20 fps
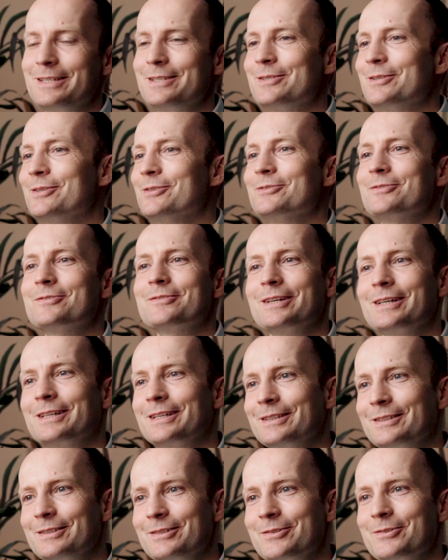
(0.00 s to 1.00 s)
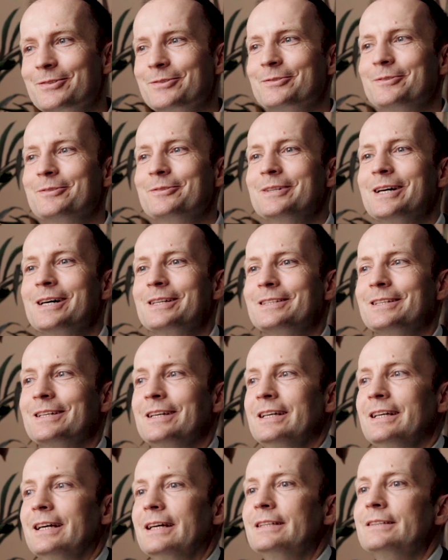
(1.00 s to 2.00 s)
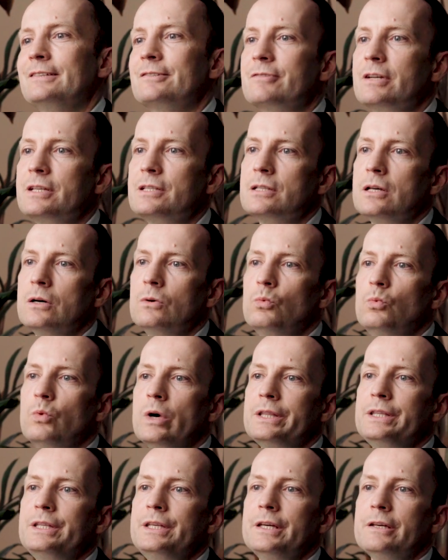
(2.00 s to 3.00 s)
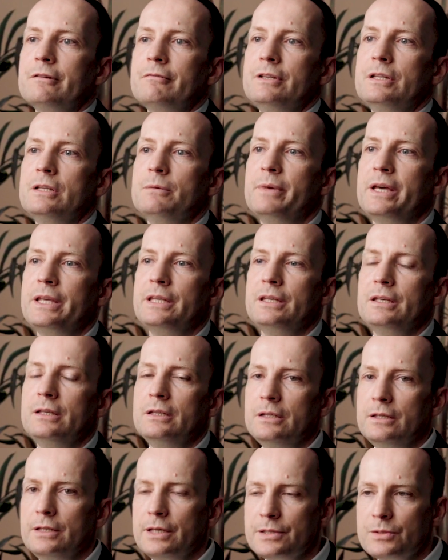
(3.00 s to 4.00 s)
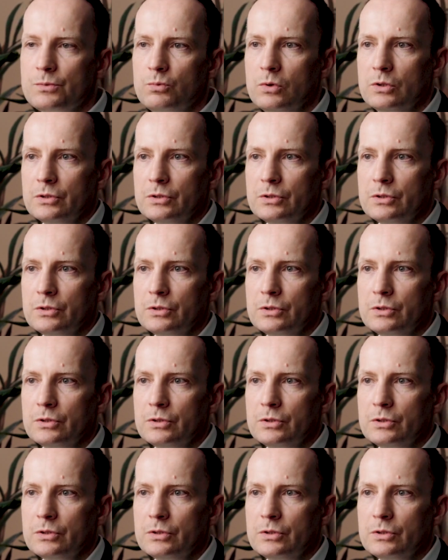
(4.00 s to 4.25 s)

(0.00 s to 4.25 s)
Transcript: this contract and you should do that. And right now, 1 year in the making, guess